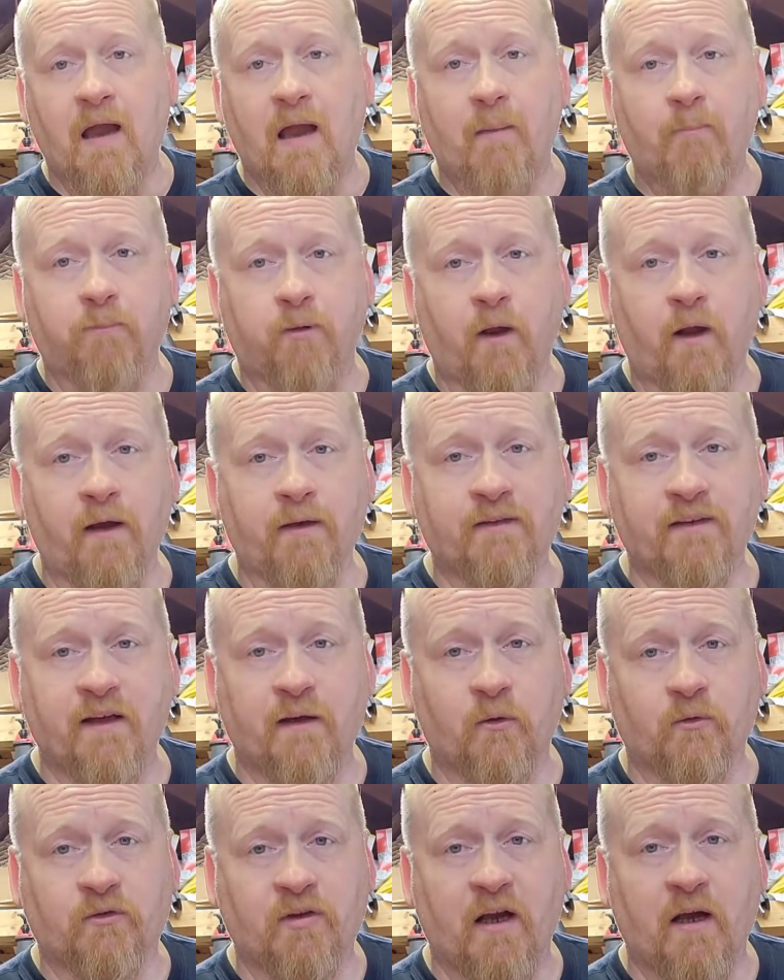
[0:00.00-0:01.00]
and plus
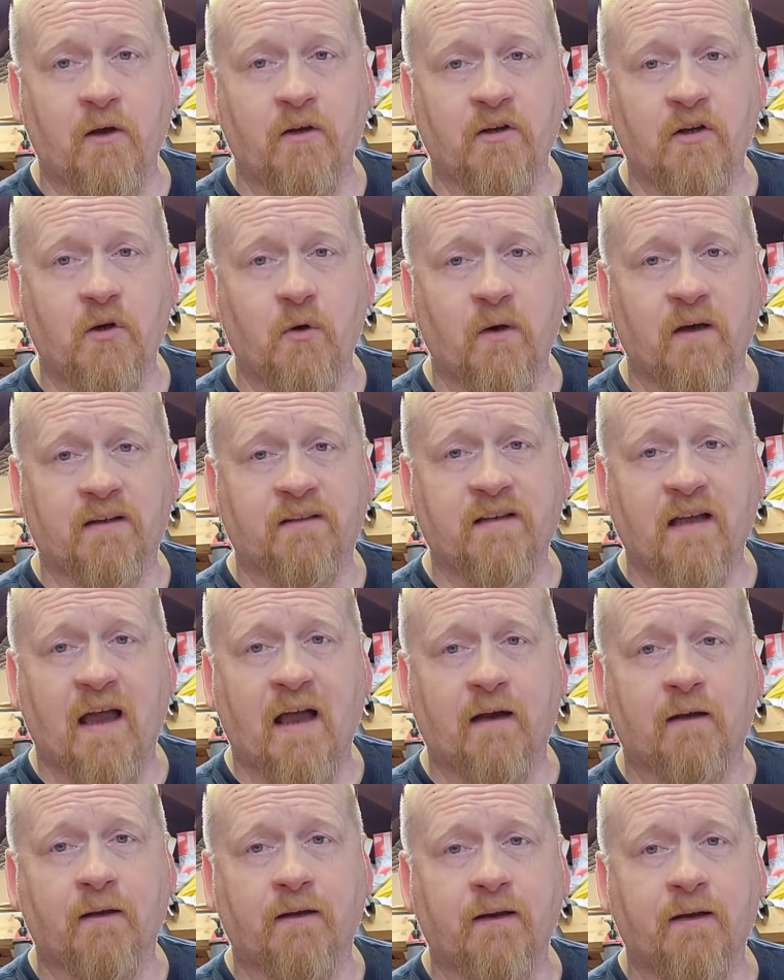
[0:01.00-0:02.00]
it'll tell you
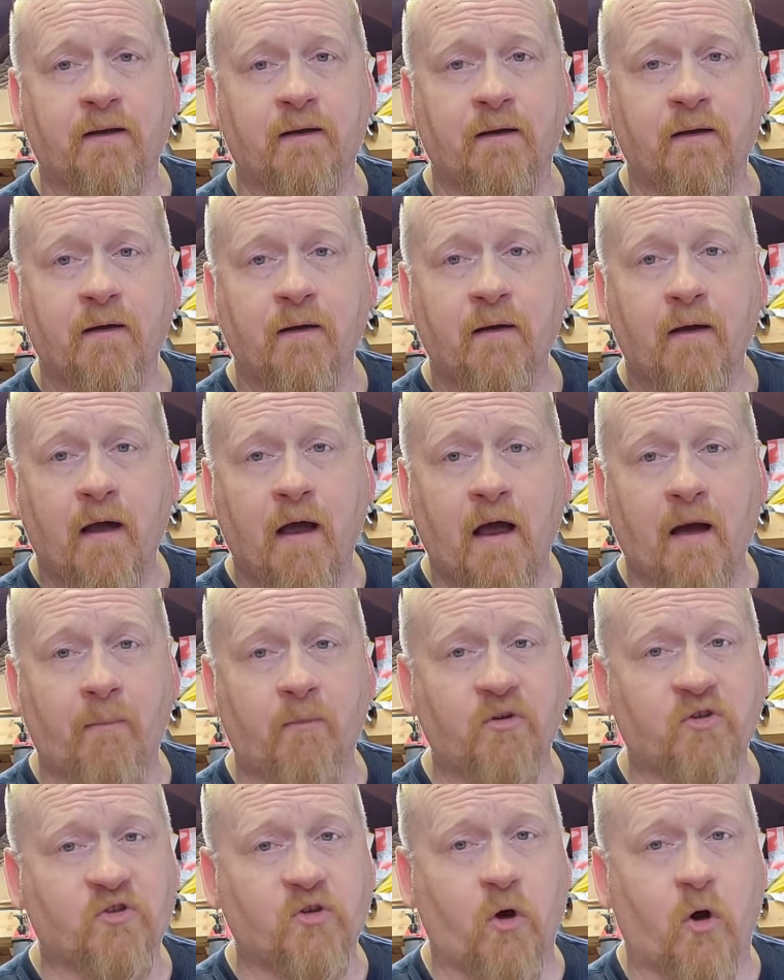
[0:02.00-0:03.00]
exactly how
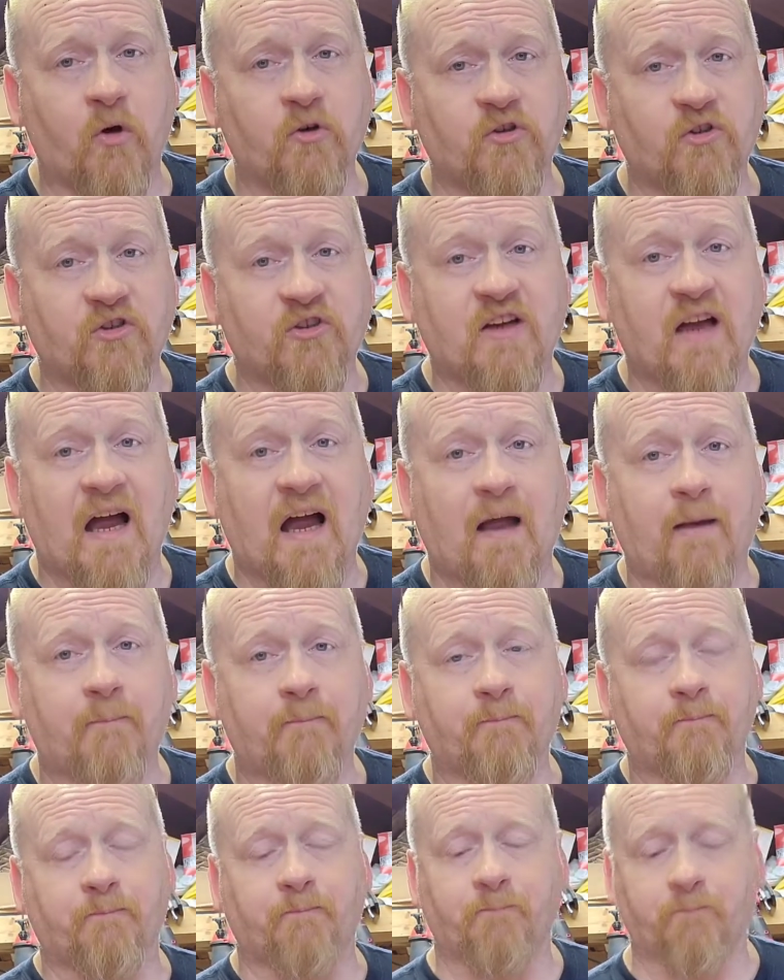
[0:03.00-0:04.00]
much charge it's got.
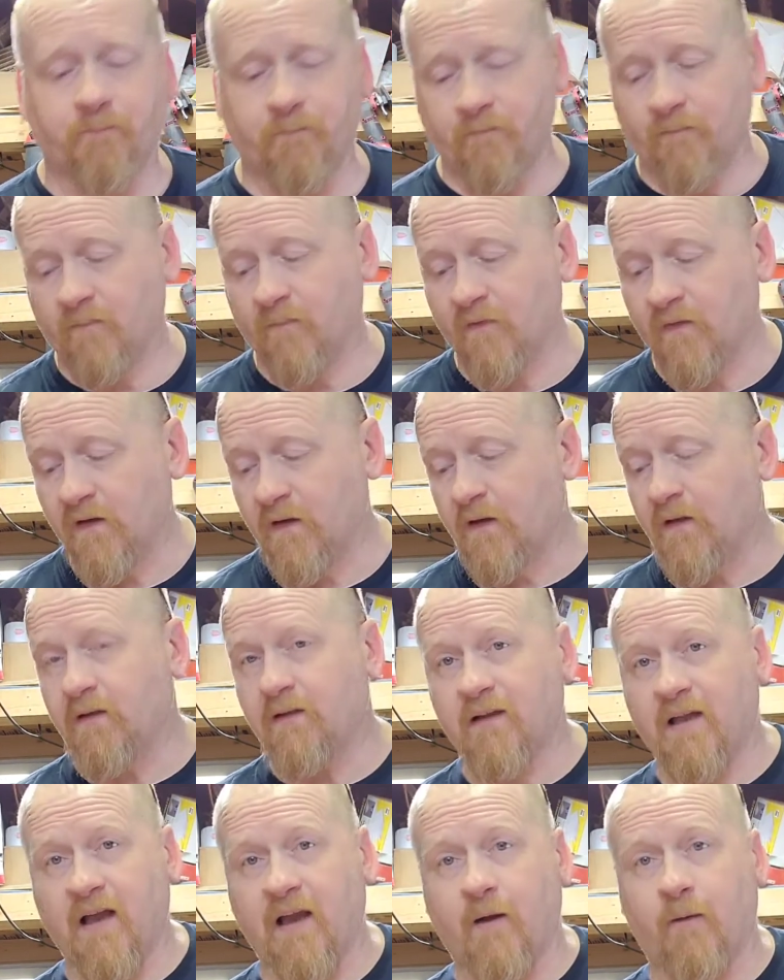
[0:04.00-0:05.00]

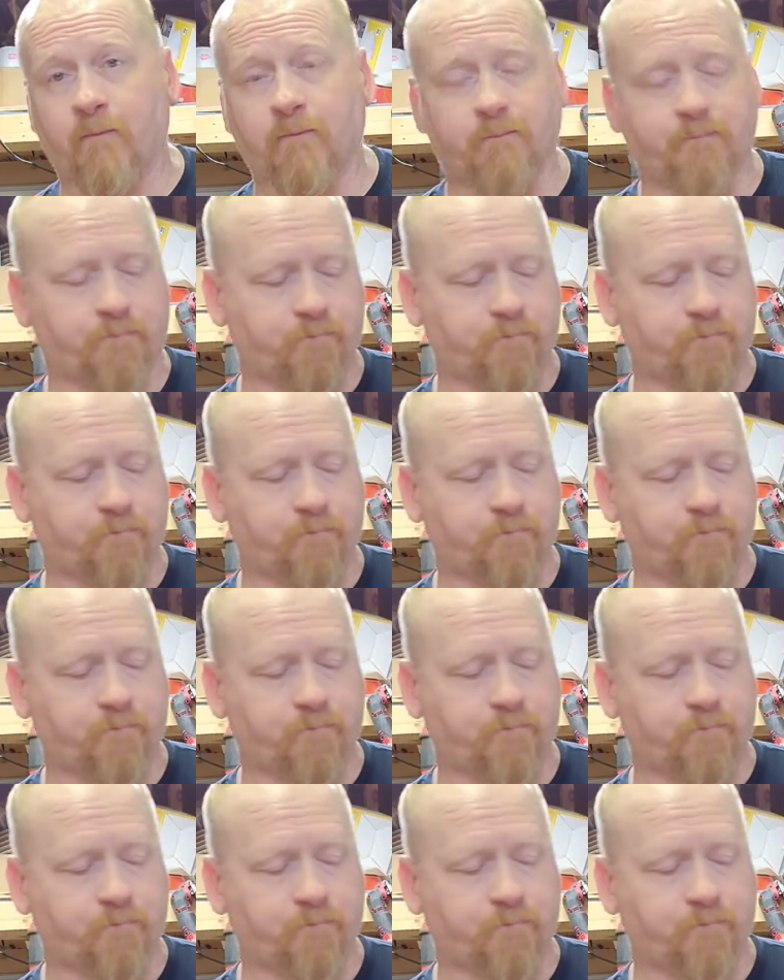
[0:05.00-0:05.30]
Now,